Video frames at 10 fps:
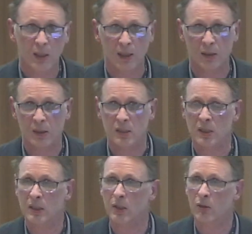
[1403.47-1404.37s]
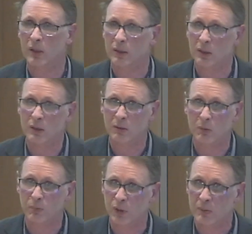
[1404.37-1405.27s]
ethnicity-related
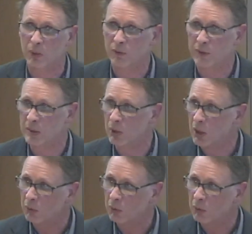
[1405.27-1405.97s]
polymorphism.